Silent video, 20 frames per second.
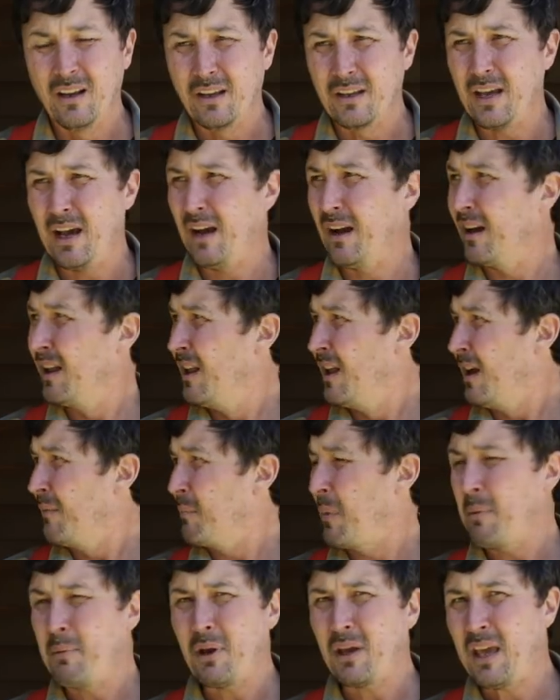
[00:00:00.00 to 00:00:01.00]
Yeah,
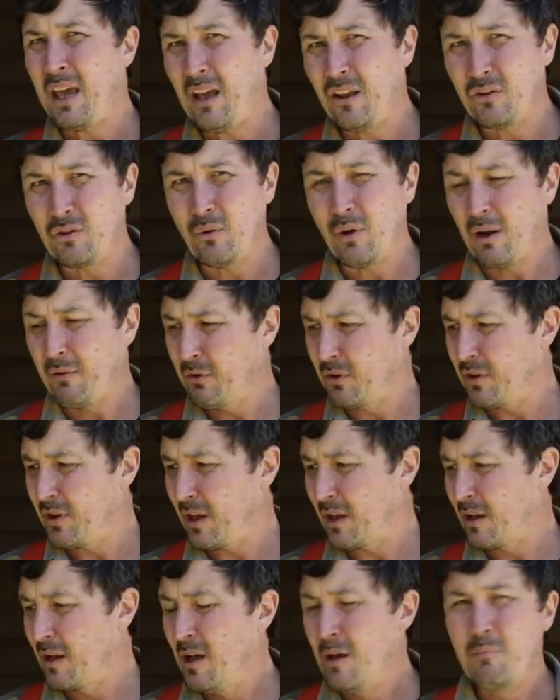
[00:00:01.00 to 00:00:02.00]
maybe I can't do everything.